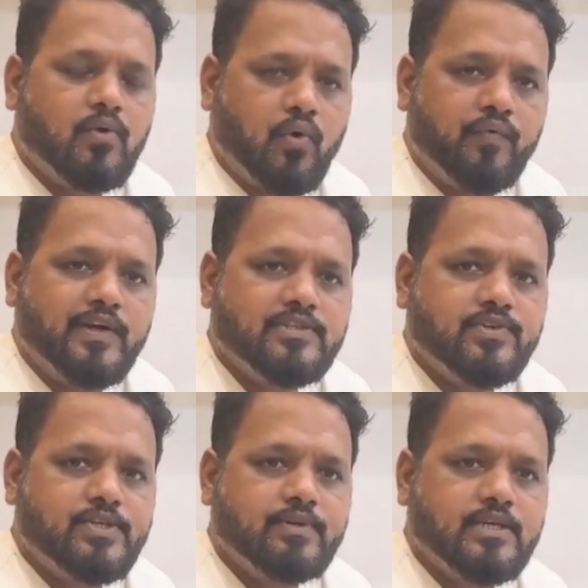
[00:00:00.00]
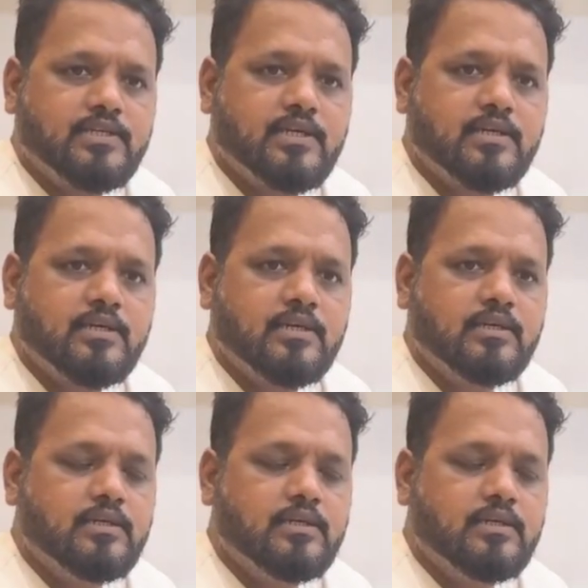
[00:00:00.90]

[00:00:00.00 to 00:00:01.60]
COVID situation